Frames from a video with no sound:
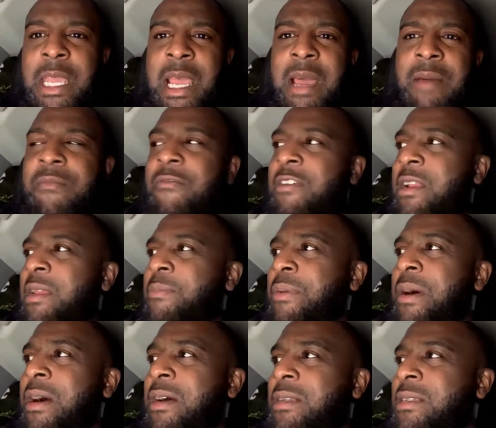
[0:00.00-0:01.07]
I'm really
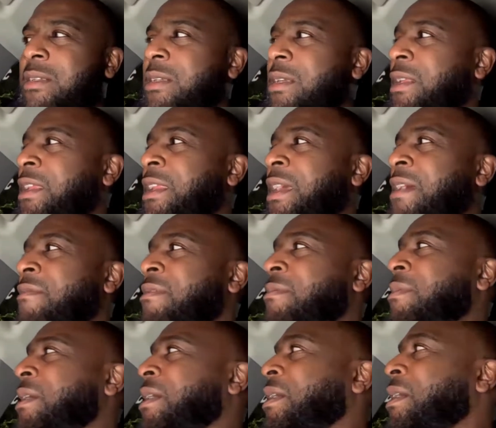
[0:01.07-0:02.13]
parked in an area
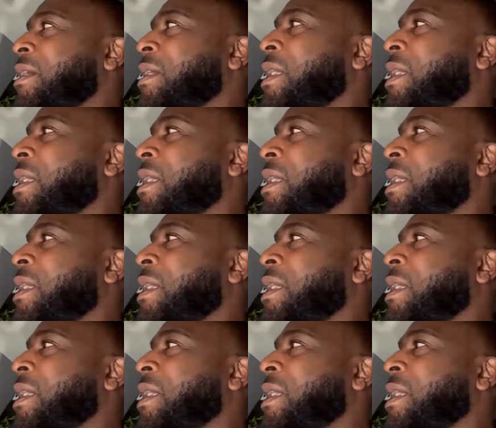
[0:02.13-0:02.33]
where